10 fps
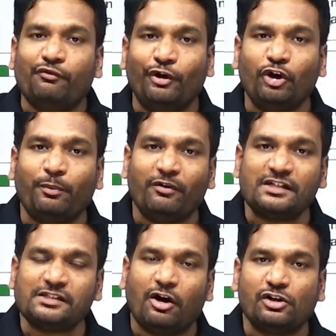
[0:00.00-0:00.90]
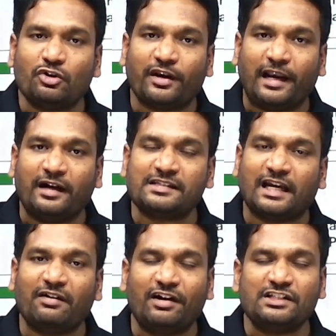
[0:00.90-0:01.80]
Veto powers also granted.
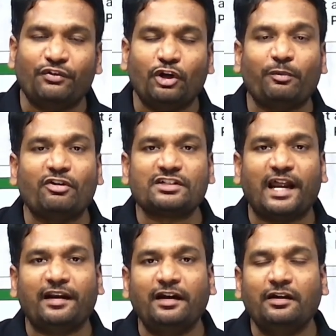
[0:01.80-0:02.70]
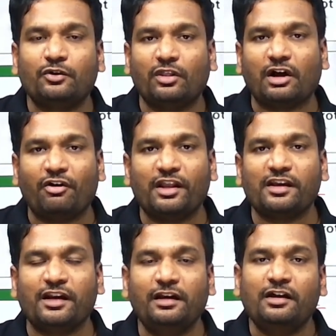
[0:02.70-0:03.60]
Second one is veto powers granted to the Governor
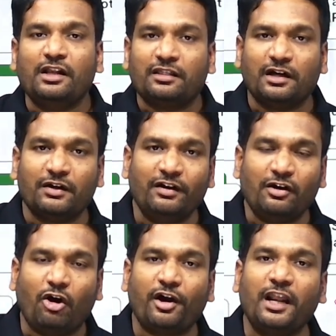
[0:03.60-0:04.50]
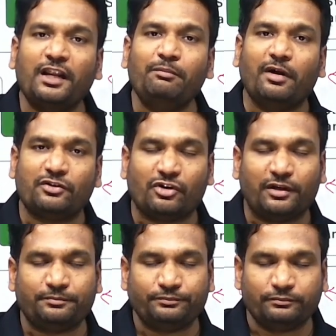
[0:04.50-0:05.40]
General. Third one,
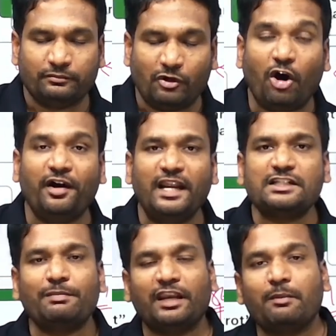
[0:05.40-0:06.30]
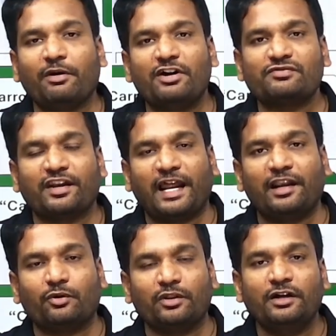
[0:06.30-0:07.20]
ordinance making powers were
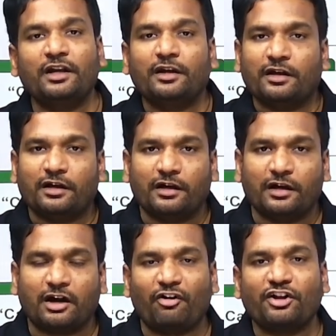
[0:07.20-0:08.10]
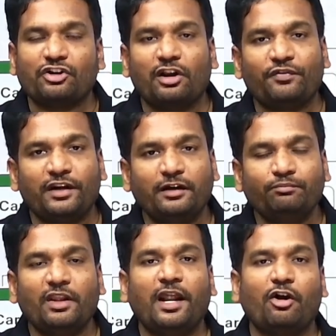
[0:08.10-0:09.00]
granted to the Governor General of India.
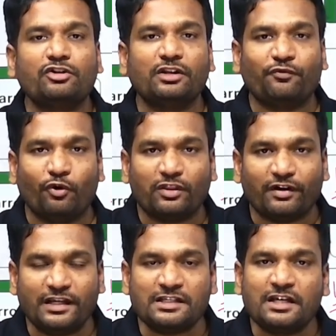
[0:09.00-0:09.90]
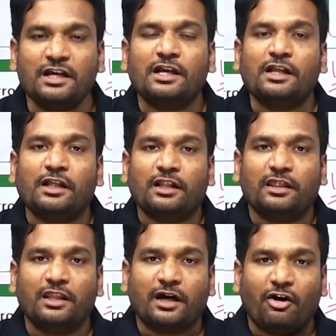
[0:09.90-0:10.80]
And also the fourth one is
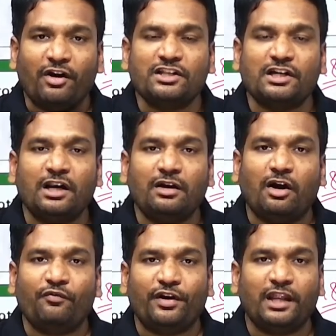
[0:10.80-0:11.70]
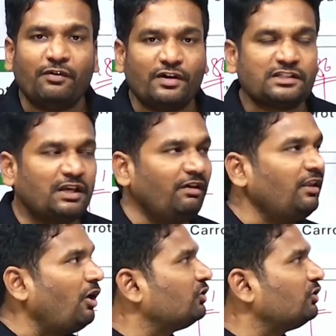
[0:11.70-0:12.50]
the Governor General of India was given the